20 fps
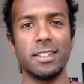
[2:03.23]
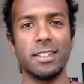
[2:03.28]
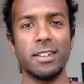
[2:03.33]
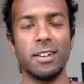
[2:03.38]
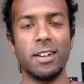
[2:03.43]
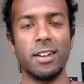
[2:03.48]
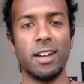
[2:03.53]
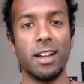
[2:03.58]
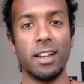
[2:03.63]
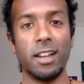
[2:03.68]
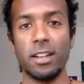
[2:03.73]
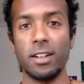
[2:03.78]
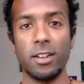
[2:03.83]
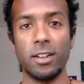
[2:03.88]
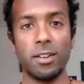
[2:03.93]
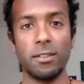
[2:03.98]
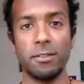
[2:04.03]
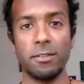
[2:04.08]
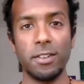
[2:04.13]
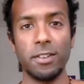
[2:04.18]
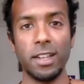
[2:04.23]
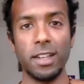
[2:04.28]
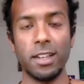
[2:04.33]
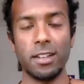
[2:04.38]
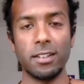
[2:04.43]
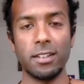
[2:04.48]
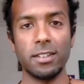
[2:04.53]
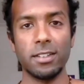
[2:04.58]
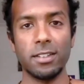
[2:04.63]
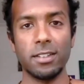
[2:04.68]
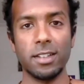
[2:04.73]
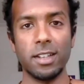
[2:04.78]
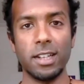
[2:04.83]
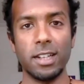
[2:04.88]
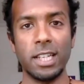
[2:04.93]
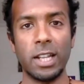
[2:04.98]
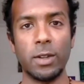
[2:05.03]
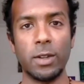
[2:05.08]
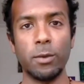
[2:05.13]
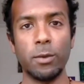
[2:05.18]
I had a lot of fear.
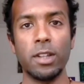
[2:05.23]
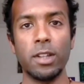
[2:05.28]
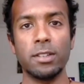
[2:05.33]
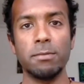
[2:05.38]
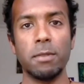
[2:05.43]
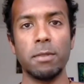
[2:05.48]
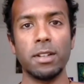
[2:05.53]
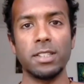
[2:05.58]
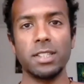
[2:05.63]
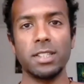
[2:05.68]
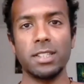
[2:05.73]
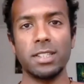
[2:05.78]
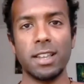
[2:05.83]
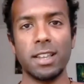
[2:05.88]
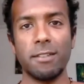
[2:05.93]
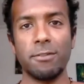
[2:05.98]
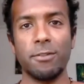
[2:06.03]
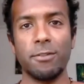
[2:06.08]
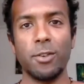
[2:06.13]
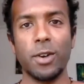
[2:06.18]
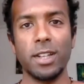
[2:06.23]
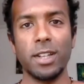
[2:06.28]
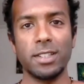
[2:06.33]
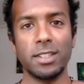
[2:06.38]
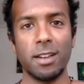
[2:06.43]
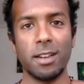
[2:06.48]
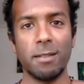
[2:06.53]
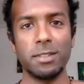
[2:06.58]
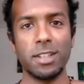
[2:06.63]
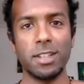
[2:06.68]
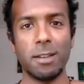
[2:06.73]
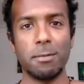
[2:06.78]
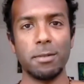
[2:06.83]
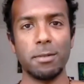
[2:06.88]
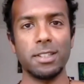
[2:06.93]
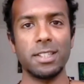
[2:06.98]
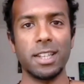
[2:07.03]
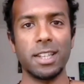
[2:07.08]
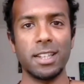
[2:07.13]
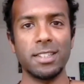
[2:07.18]
As much as that voice comes up
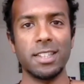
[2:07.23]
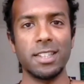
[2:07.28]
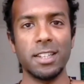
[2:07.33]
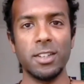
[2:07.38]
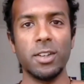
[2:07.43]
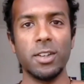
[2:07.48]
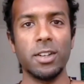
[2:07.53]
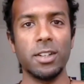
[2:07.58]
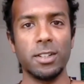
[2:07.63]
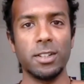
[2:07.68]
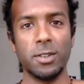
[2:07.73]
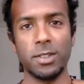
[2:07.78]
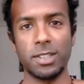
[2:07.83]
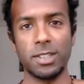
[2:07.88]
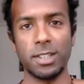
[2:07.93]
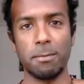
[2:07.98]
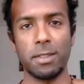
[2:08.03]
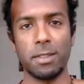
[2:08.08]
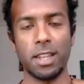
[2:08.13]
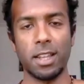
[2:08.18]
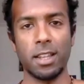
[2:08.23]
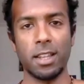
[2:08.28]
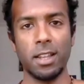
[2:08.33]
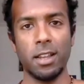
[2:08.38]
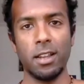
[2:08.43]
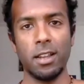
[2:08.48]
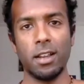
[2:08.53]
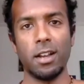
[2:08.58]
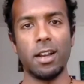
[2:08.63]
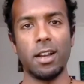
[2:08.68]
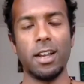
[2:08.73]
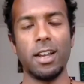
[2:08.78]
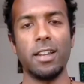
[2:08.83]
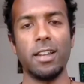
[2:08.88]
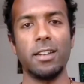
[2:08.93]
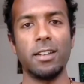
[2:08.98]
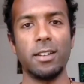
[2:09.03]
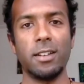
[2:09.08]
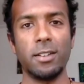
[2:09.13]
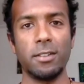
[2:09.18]
and says that you can do something, I
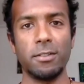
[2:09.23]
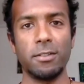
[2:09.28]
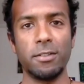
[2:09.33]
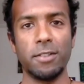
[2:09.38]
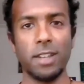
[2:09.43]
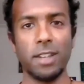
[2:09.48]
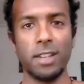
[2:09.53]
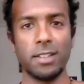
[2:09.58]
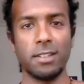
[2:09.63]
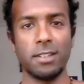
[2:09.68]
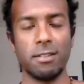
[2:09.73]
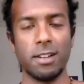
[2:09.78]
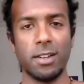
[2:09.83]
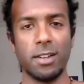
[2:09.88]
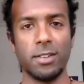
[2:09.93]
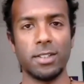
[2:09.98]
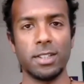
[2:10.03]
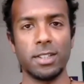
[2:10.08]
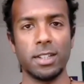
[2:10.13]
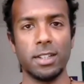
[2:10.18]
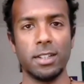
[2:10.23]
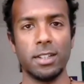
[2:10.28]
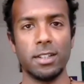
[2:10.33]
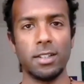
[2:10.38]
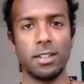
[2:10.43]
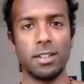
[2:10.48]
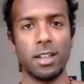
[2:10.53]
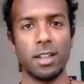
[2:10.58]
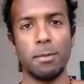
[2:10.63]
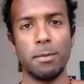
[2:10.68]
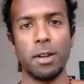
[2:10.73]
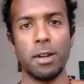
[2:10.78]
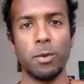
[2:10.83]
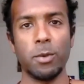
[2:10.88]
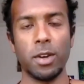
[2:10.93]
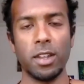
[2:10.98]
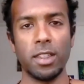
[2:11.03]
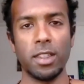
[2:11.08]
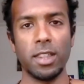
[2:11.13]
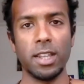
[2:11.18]
had a lot of fears around, am I
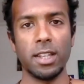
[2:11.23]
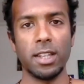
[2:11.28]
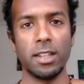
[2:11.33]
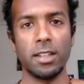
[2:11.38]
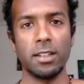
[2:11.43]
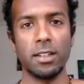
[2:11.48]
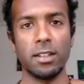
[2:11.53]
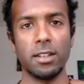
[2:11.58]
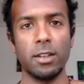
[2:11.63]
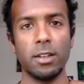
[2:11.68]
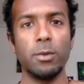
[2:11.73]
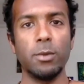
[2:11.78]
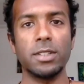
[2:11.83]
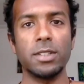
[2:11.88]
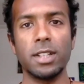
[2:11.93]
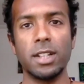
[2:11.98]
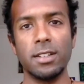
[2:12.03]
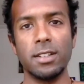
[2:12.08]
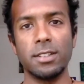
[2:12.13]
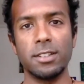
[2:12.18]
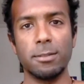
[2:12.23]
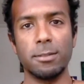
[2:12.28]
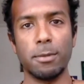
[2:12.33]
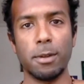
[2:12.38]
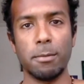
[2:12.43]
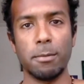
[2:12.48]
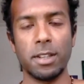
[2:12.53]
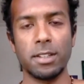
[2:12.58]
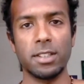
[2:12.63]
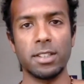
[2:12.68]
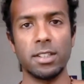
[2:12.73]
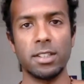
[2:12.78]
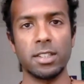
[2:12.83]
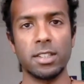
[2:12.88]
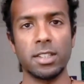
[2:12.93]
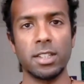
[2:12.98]
worthy? Who wants to listen to my message?